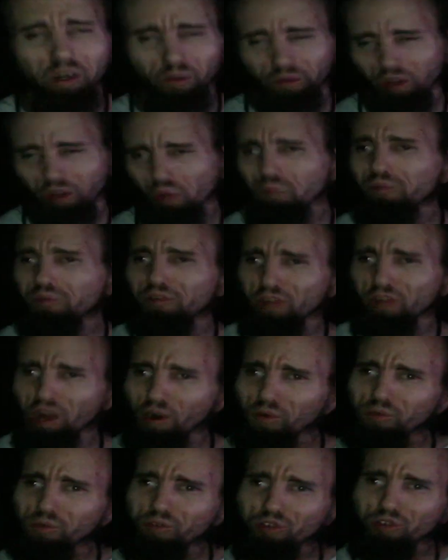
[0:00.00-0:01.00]

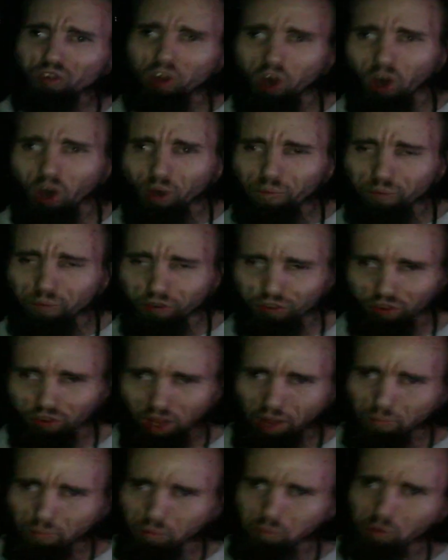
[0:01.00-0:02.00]
themselves over
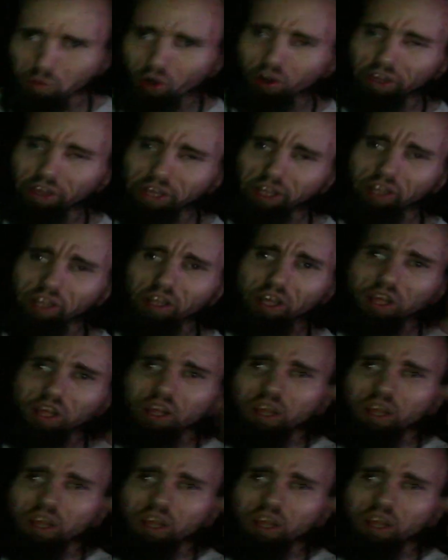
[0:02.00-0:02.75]
cyberbullying.